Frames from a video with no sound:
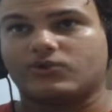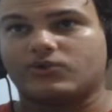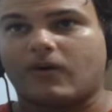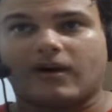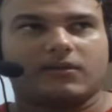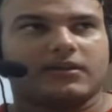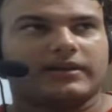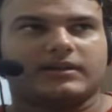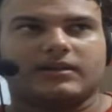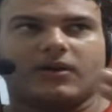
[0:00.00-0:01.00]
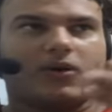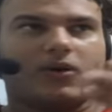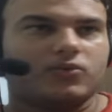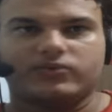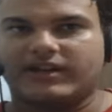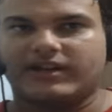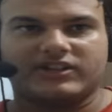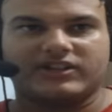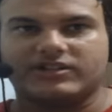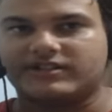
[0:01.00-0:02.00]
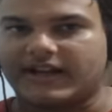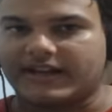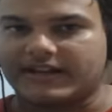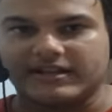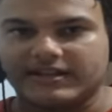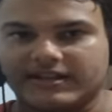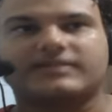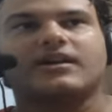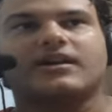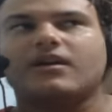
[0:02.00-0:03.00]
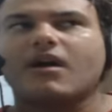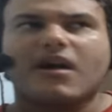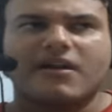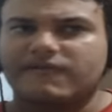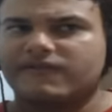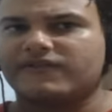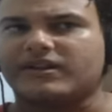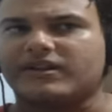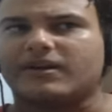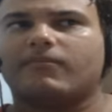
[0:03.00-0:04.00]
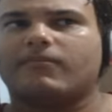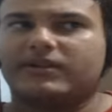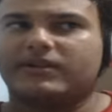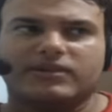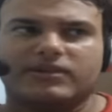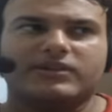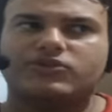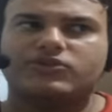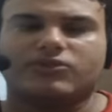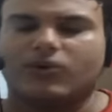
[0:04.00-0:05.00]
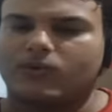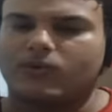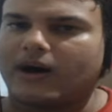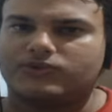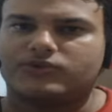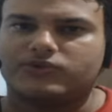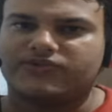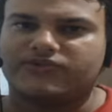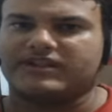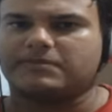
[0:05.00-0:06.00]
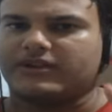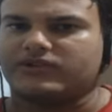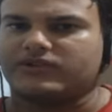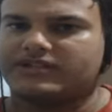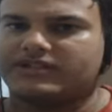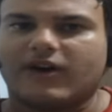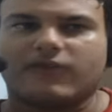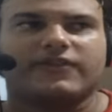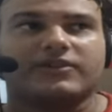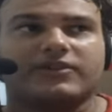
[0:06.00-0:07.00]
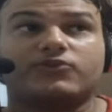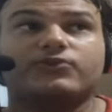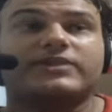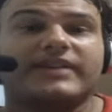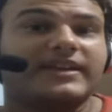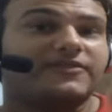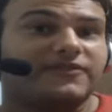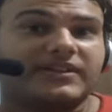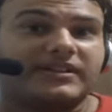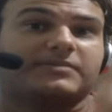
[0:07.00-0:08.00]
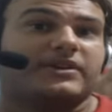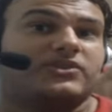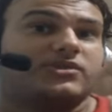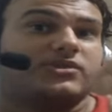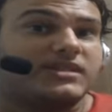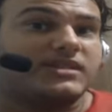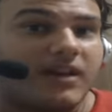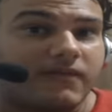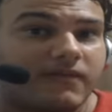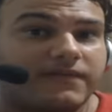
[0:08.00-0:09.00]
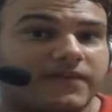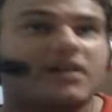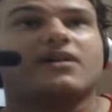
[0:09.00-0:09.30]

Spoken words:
to know how like old ancient techniques, everything, but you need to know how to do things by yourself and create things by yourself,